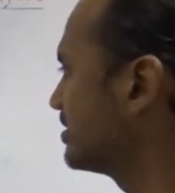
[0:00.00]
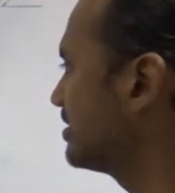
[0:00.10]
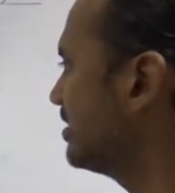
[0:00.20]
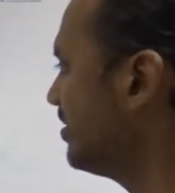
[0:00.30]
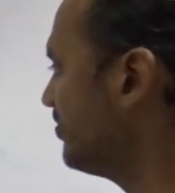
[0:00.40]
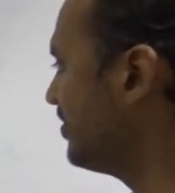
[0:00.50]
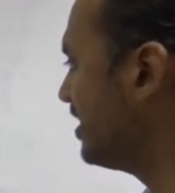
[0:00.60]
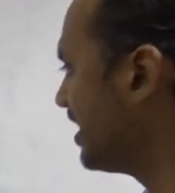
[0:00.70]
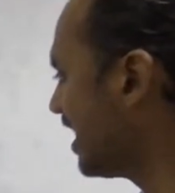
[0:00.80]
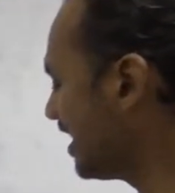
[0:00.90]
if
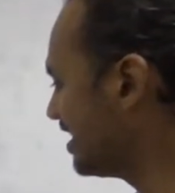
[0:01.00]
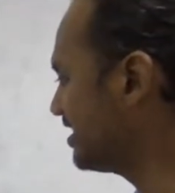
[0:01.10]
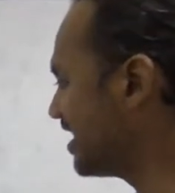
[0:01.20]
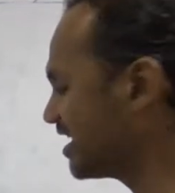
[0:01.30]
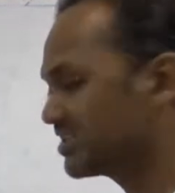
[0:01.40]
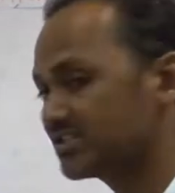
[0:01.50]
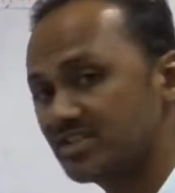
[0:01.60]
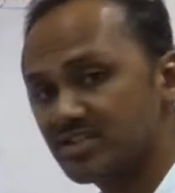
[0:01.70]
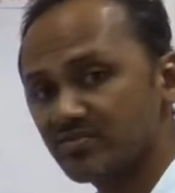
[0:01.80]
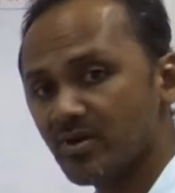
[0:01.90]
it takes this
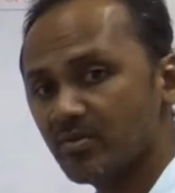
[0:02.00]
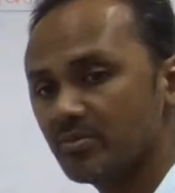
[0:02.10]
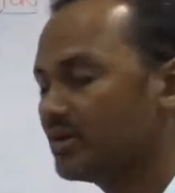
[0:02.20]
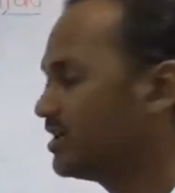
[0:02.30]
form,